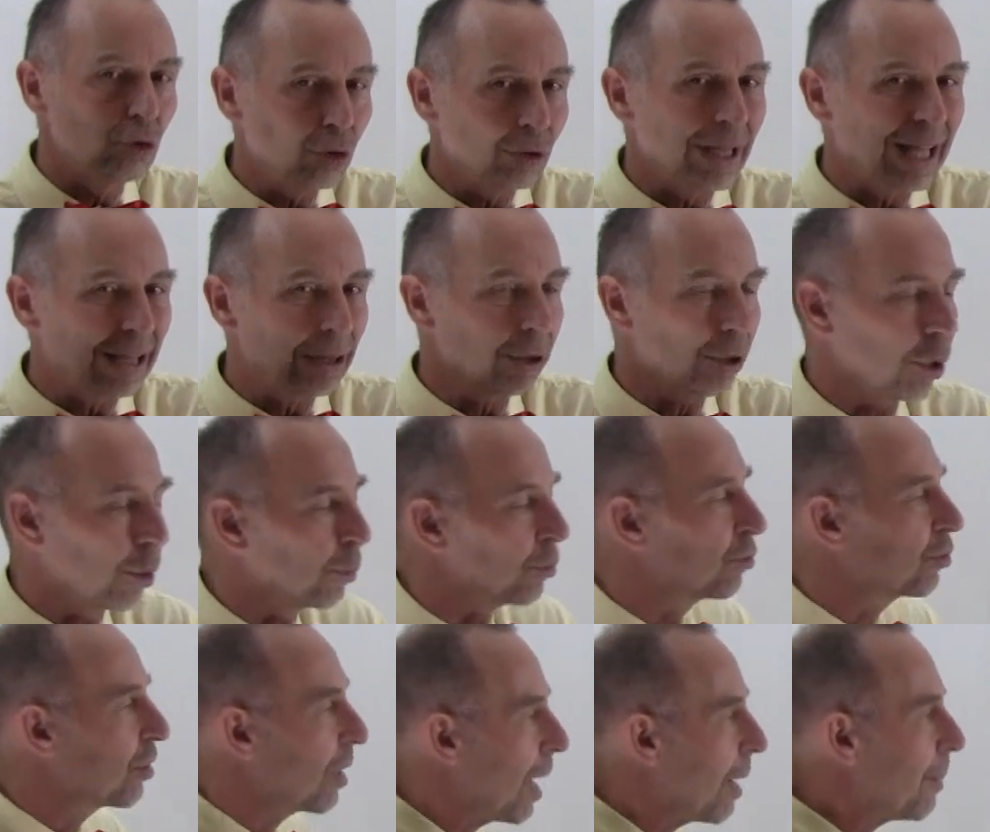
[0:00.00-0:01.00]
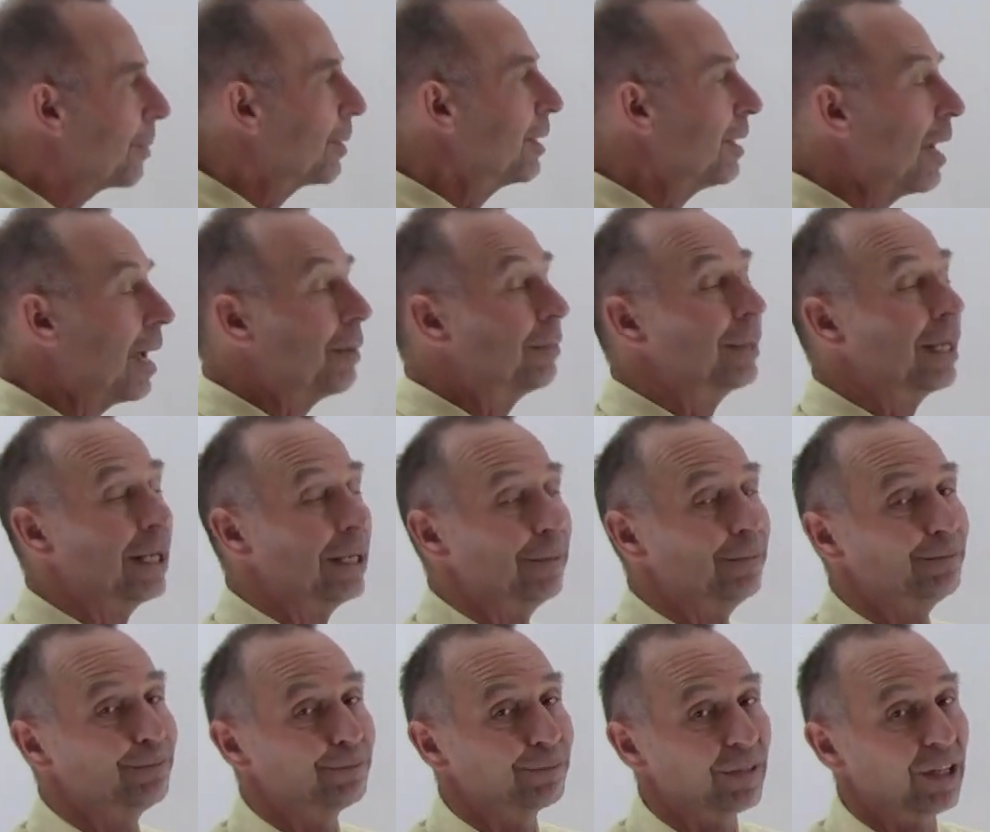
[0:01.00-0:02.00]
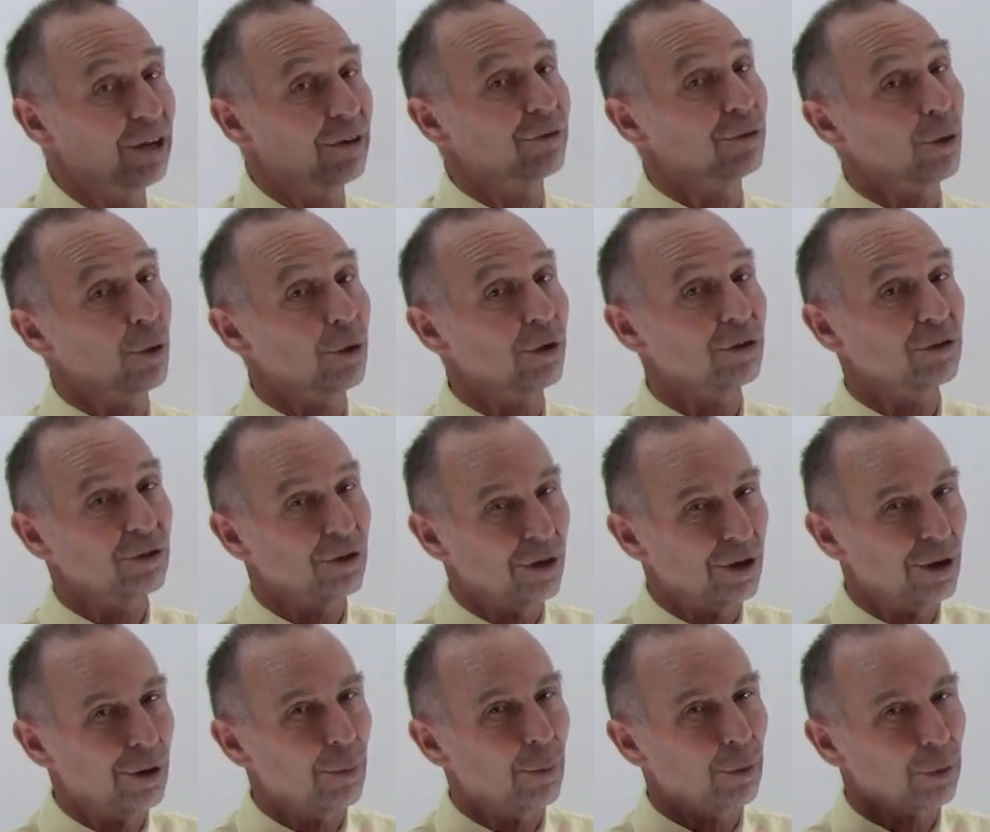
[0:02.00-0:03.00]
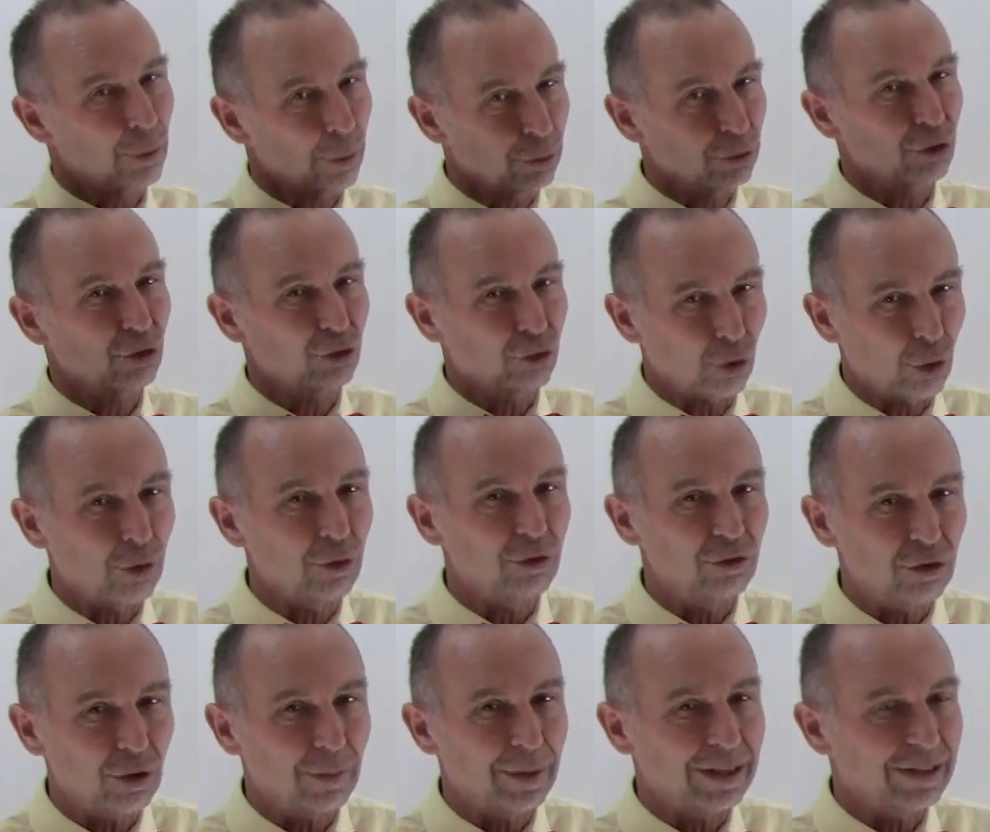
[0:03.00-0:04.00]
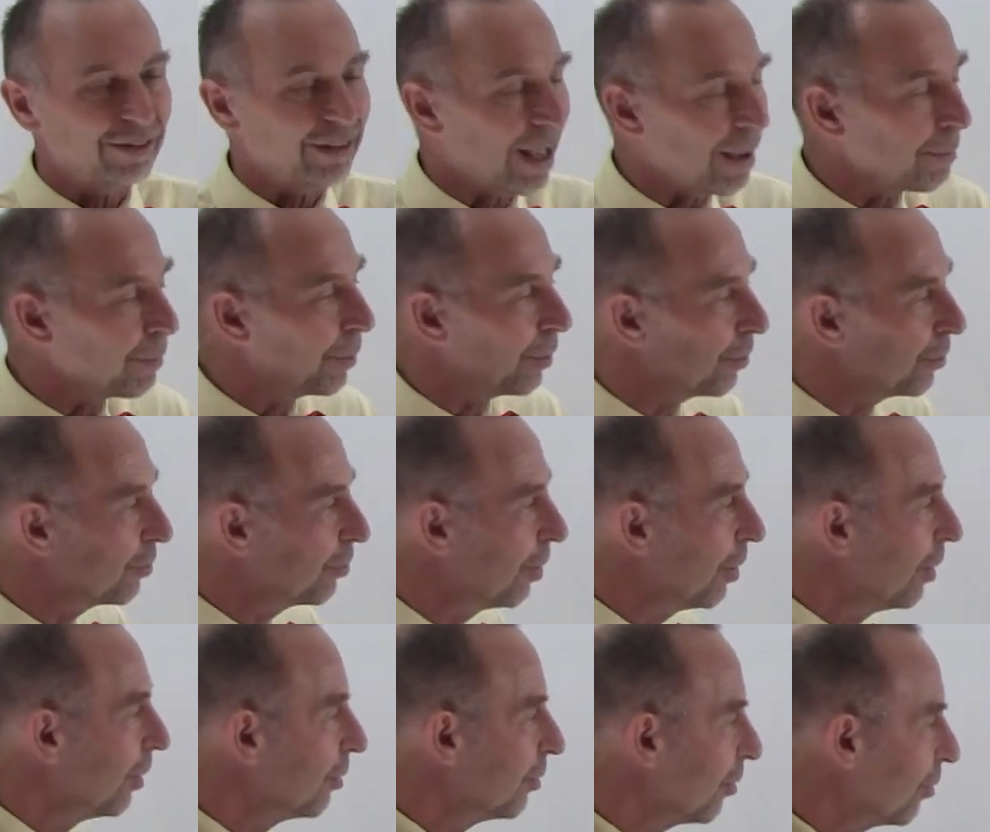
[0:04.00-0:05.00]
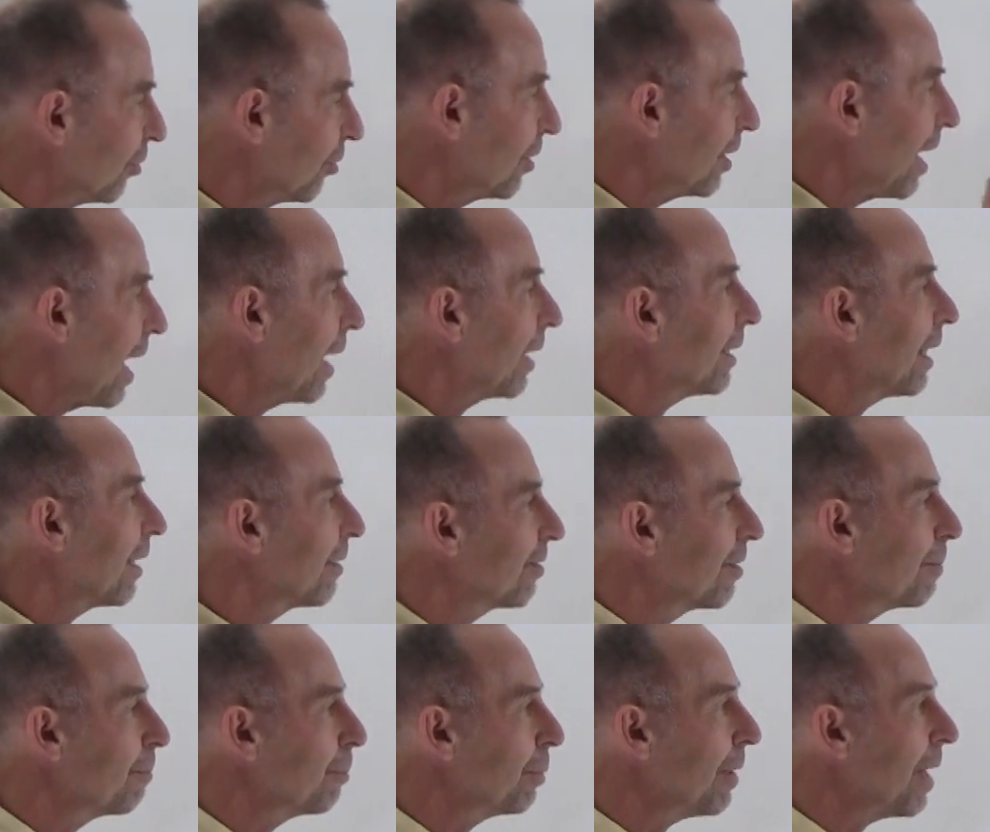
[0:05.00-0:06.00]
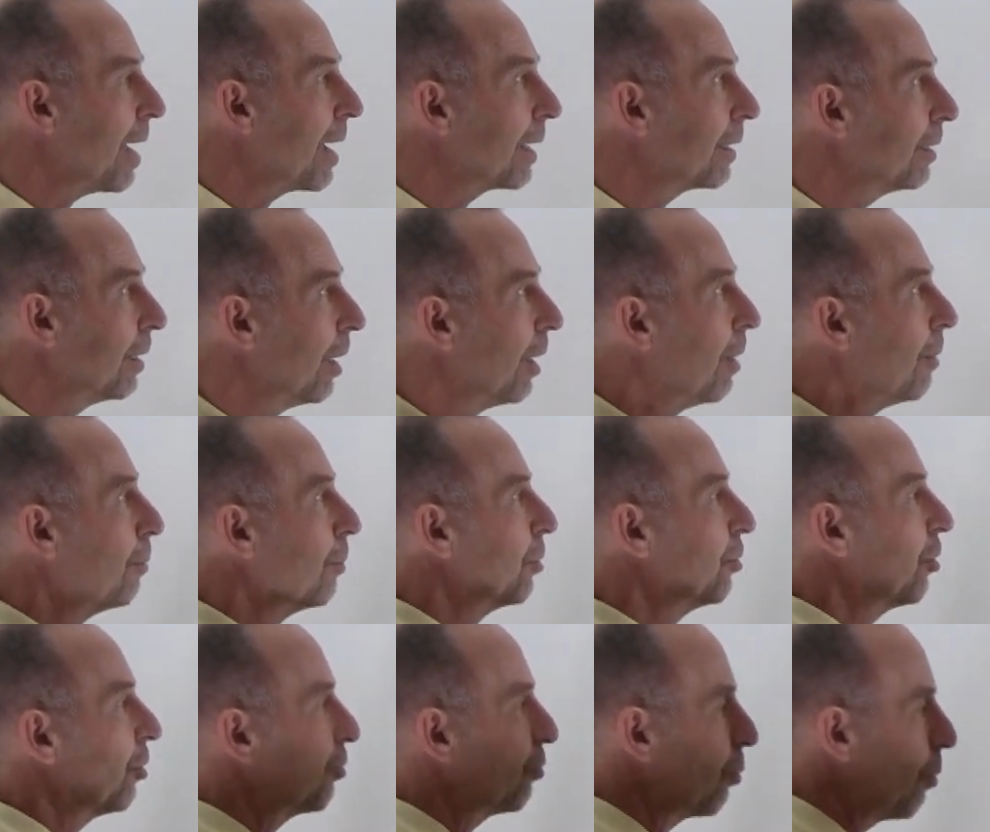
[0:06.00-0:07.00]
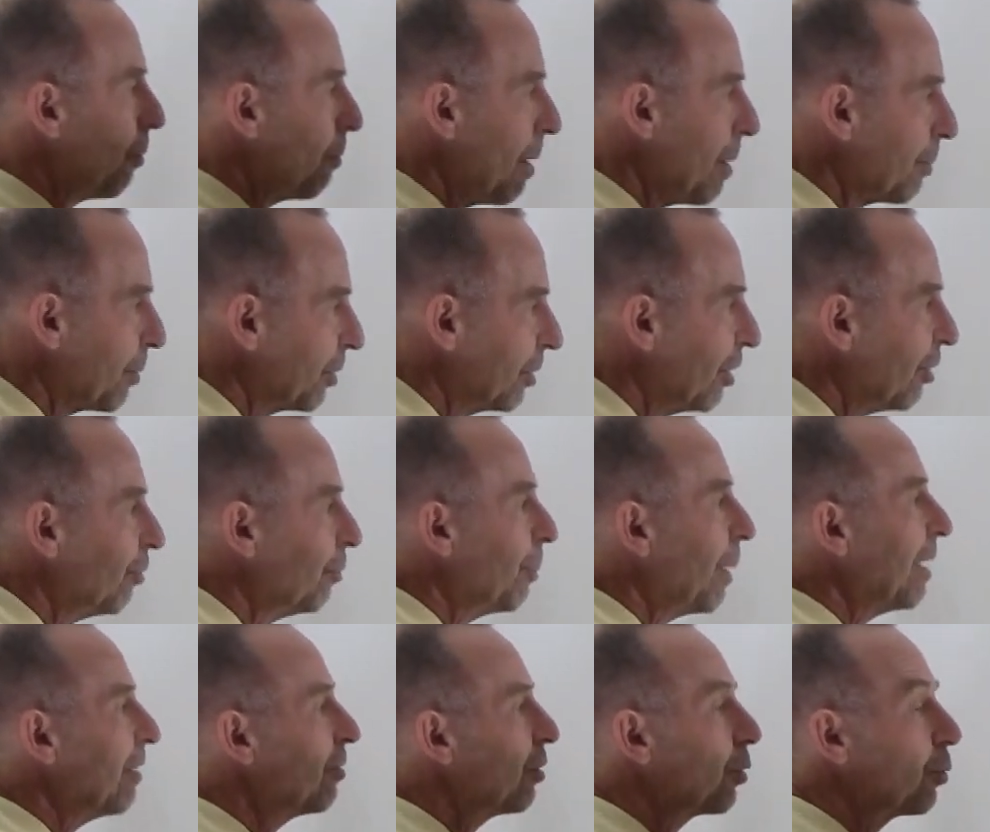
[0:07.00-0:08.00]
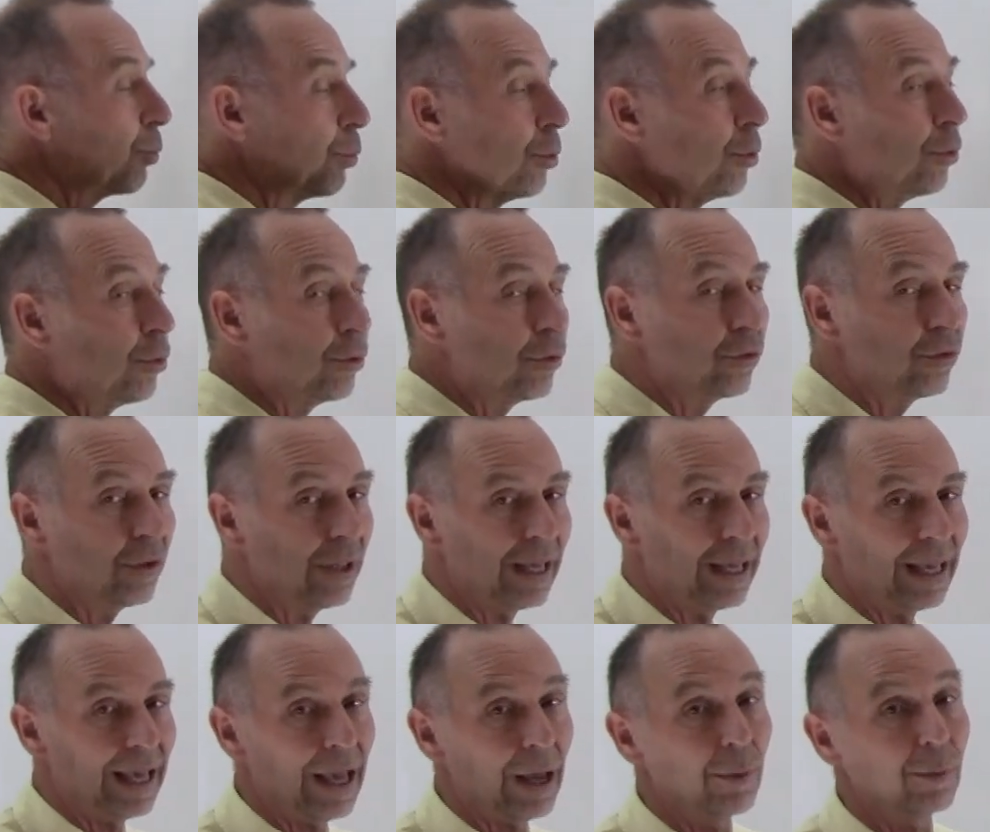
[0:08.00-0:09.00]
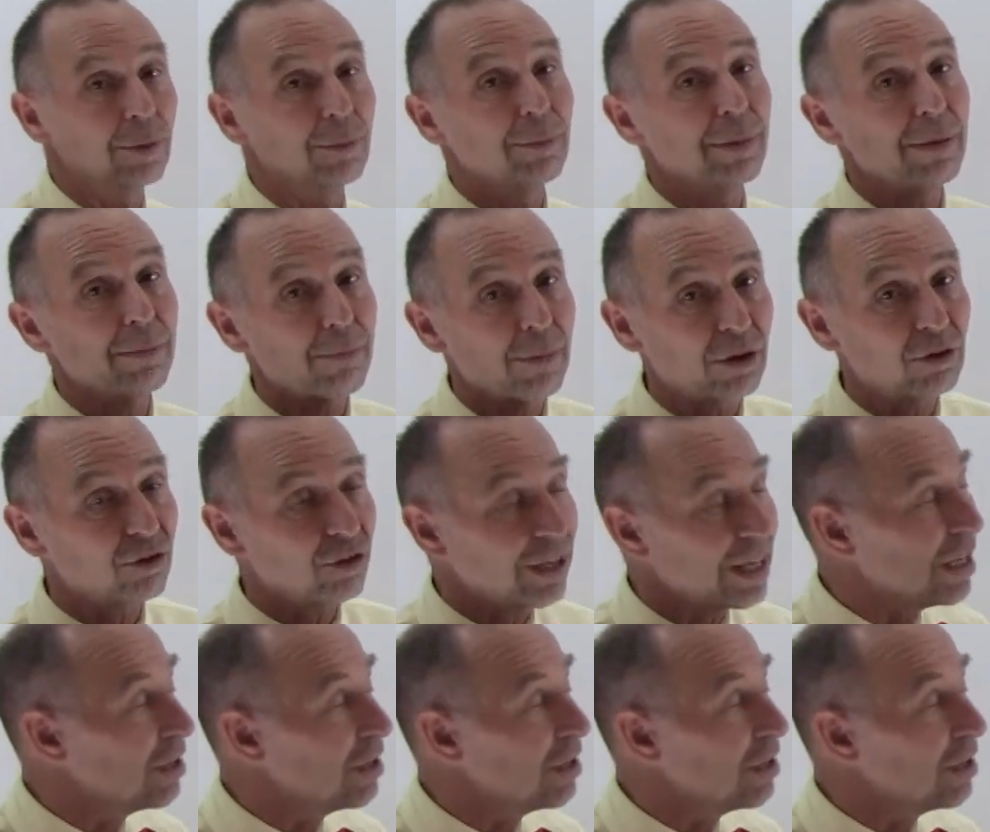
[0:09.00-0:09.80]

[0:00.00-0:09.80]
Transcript: to that lowest common denominator. Of course, we're going to show you some examples to see how that's implied, but just remember these basic rules and it will be much